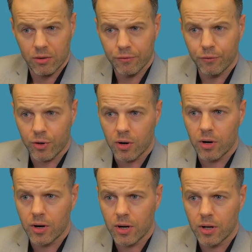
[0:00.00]
for
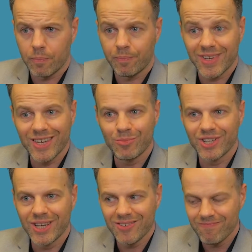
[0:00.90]
our
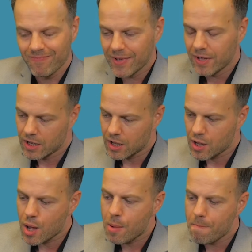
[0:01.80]
EPD.
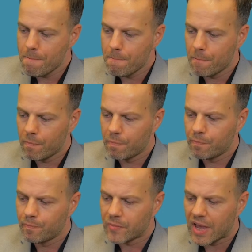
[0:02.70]

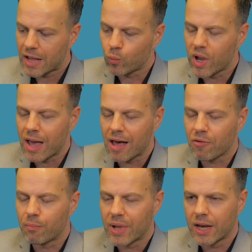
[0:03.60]
And we have
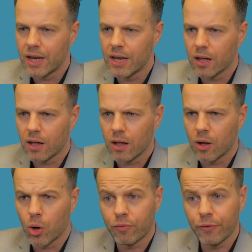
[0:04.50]
many
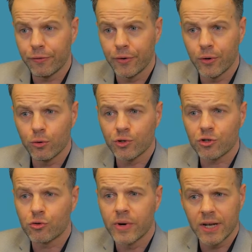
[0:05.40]
overview
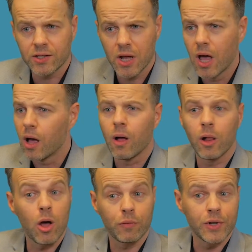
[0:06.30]
screens all
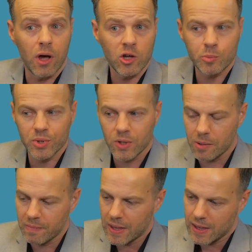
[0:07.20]
over the hospital.
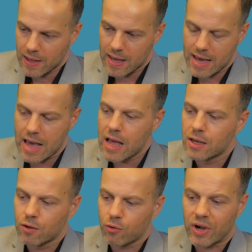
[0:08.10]

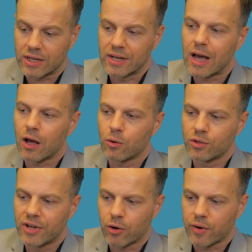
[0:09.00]
And right now
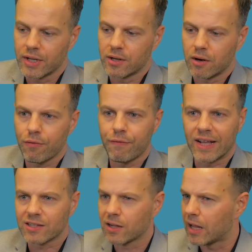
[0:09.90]
they are either
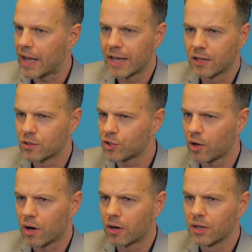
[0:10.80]
fat clients
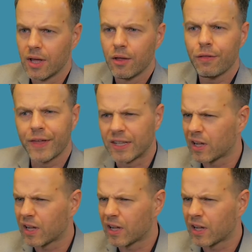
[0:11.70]
or thin